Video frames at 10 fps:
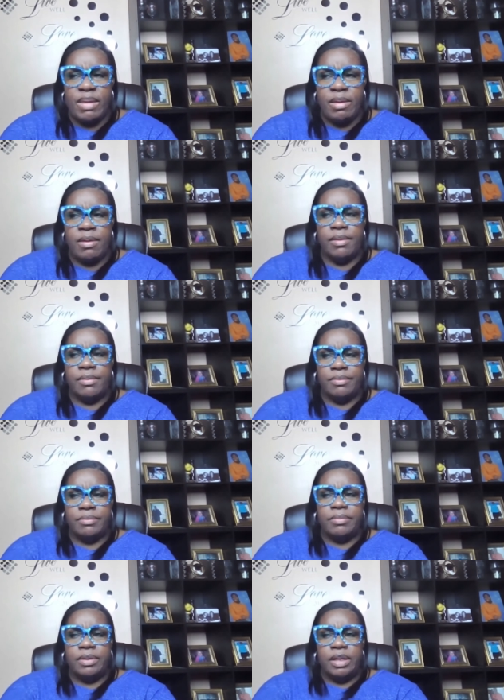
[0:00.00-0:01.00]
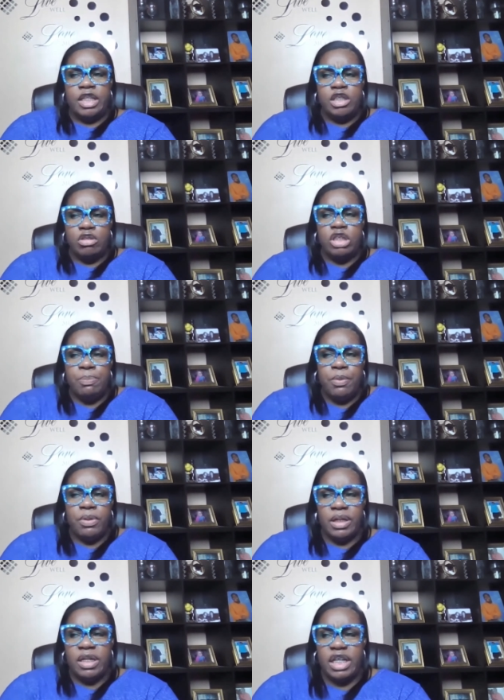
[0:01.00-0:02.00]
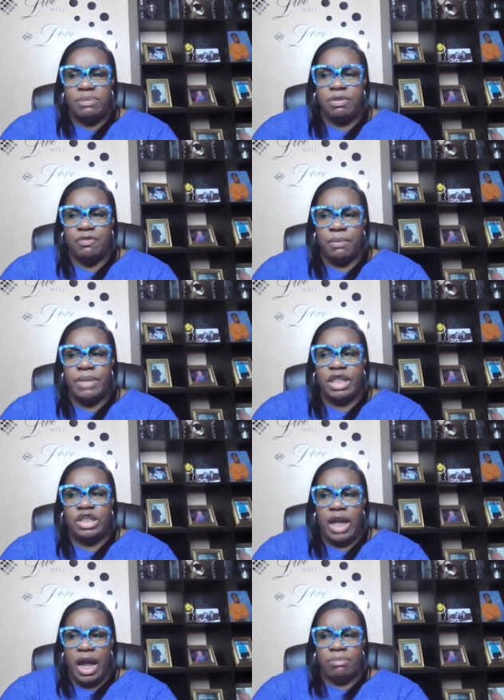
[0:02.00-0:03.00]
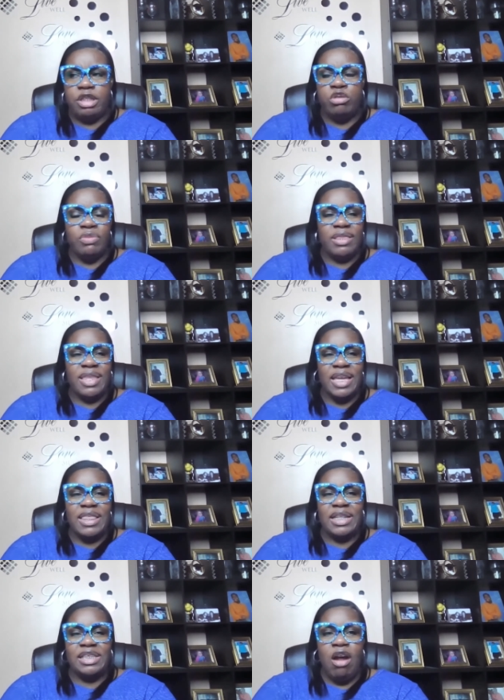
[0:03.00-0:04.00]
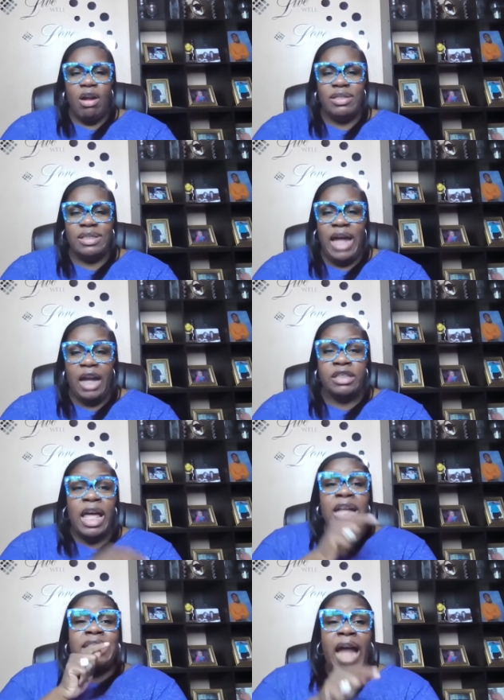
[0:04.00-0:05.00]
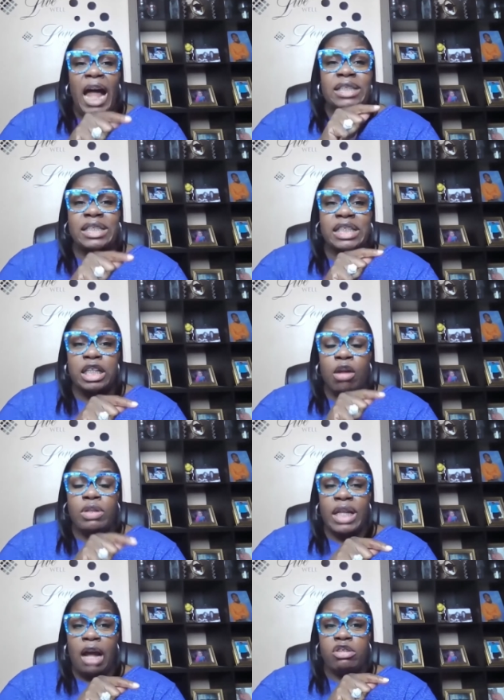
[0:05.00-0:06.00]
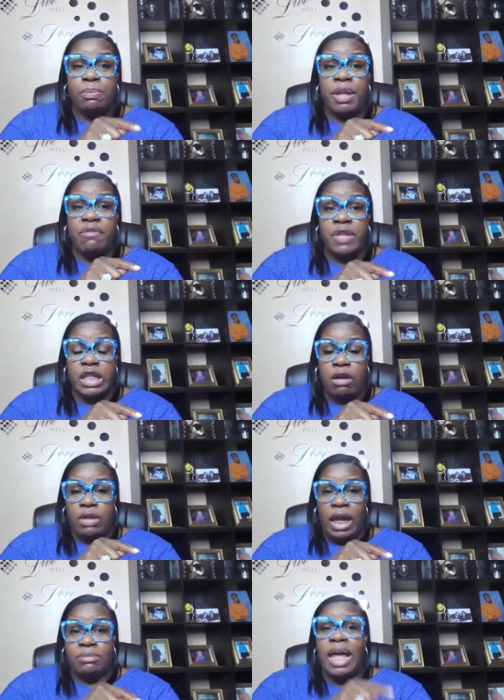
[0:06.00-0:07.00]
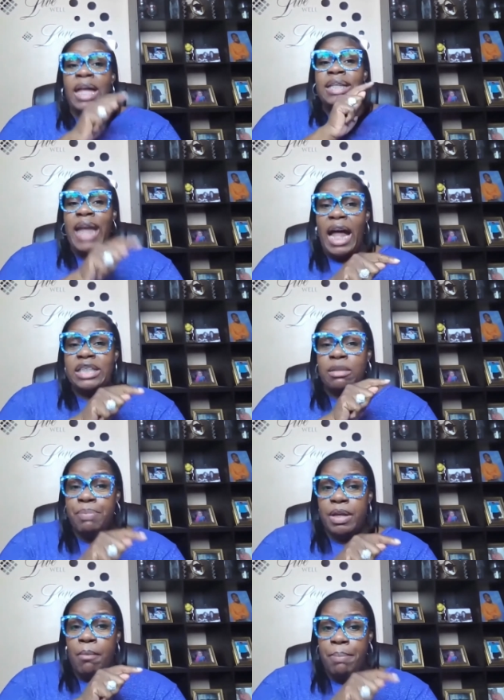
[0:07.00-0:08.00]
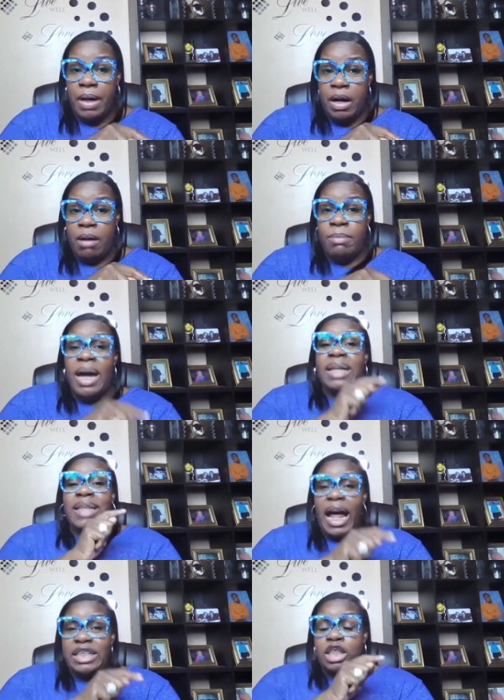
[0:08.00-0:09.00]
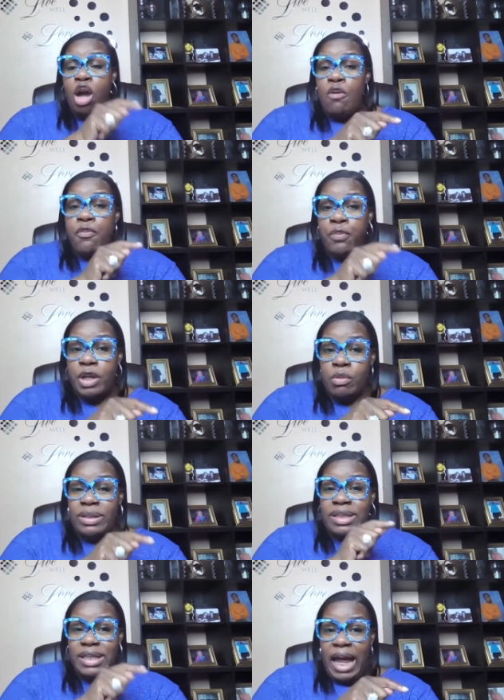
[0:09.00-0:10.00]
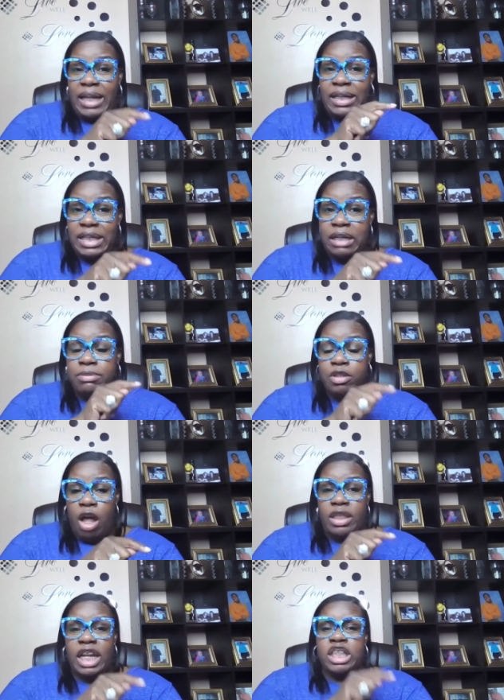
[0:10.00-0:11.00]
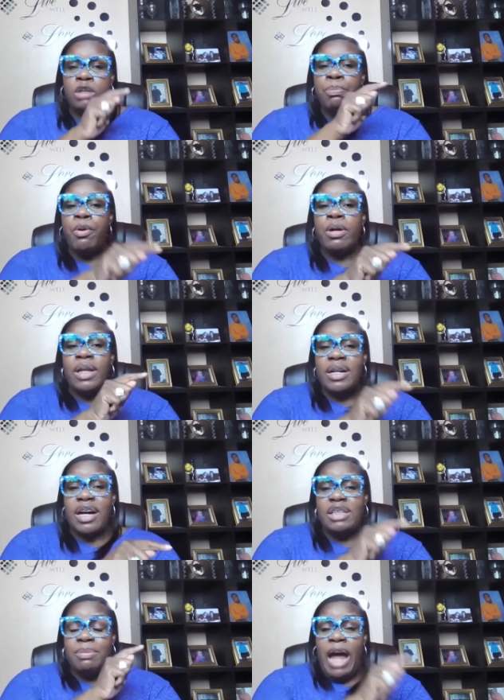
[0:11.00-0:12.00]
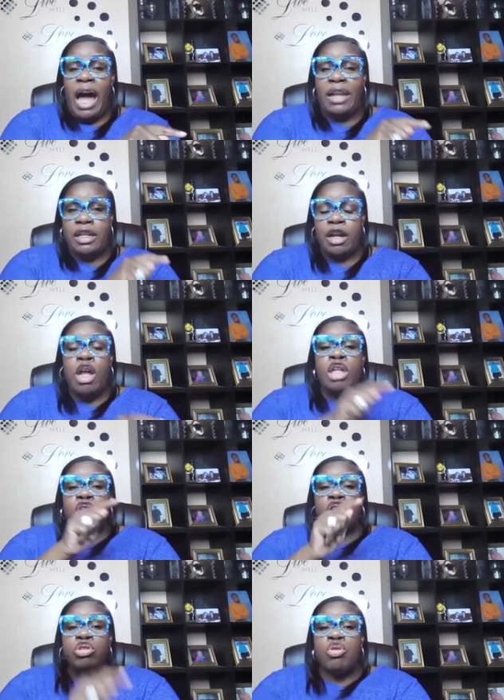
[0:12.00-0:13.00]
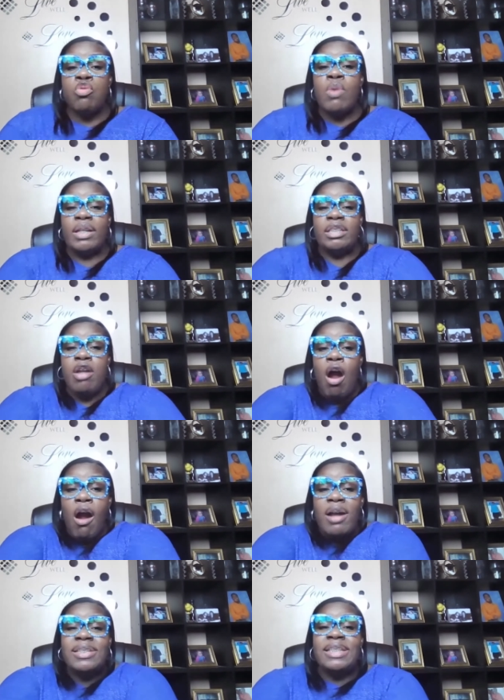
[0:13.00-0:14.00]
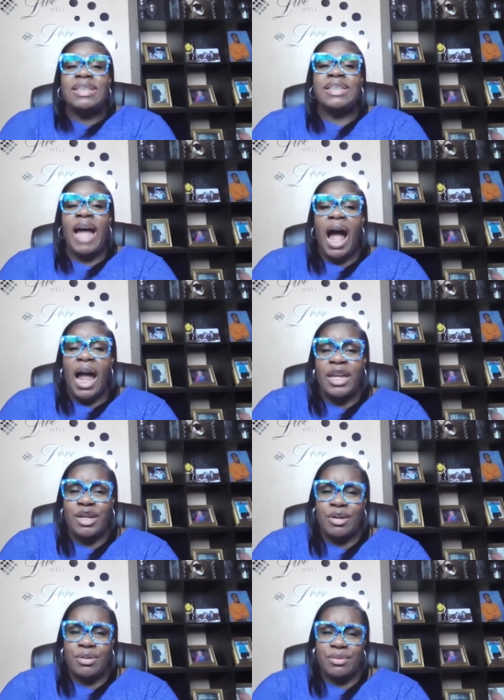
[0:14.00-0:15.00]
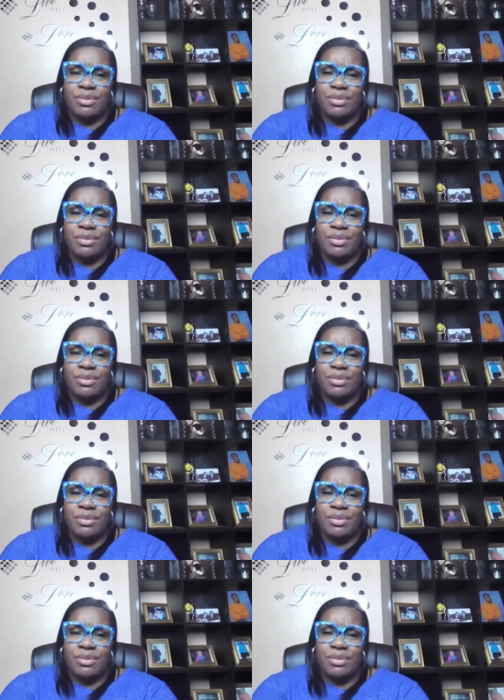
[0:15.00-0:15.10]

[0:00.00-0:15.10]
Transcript: Yeah. So she pulled her husband from that job to do the thing that his heart desires, not to sit on the couch to play video games, not to be a bum, not to go frequent the nightclubs and all of that. She pulled her husband out of there to do what his heart desires.